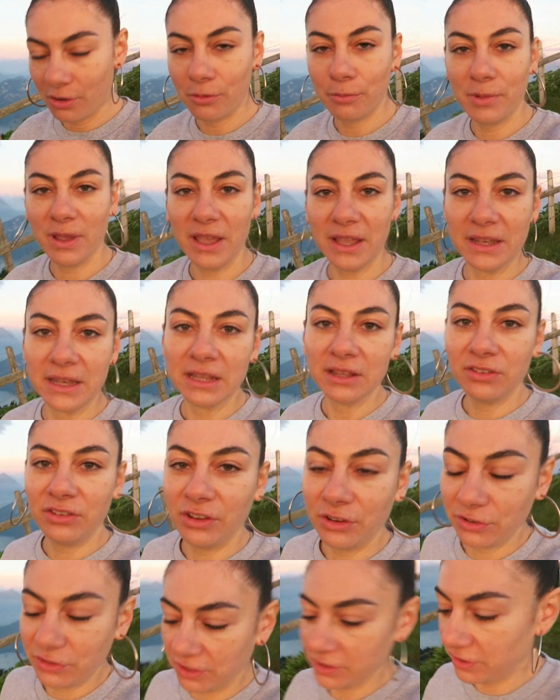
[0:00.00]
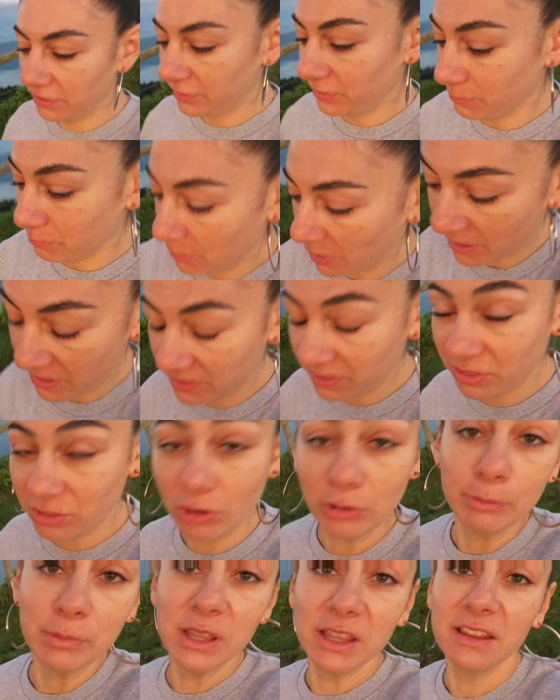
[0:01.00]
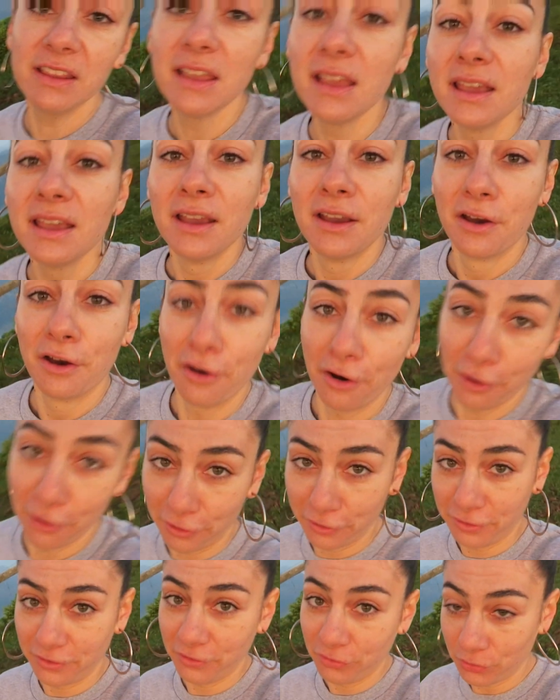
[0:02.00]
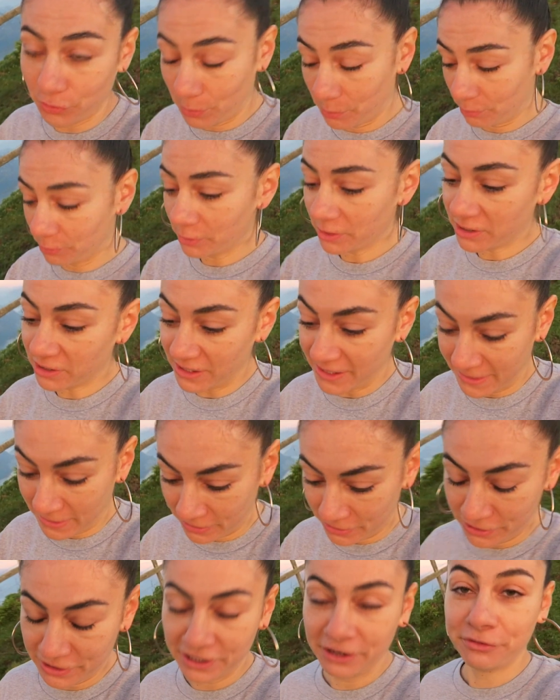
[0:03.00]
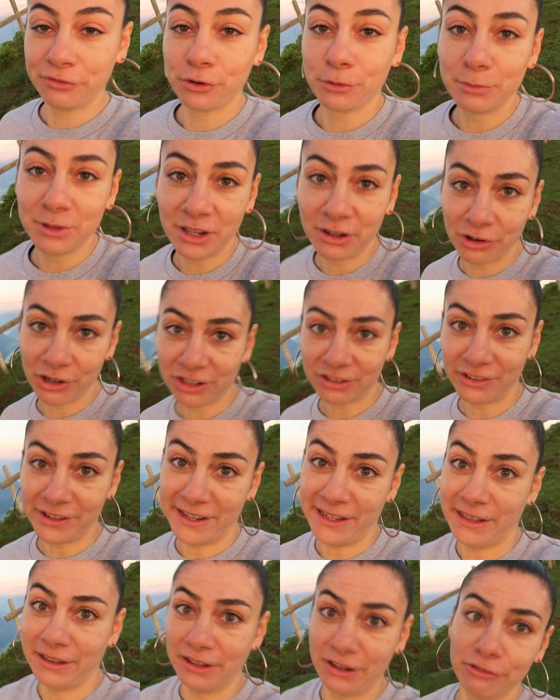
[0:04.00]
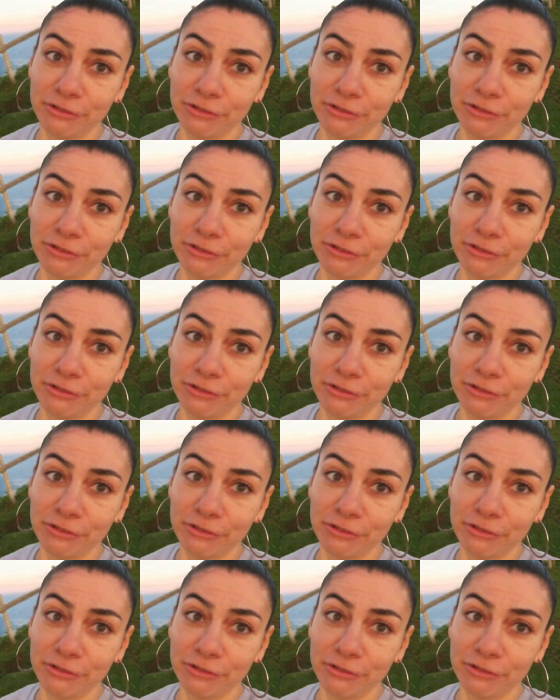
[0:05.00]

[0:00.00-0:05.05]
Oh man, seriously, my tummy hurts from the raclette.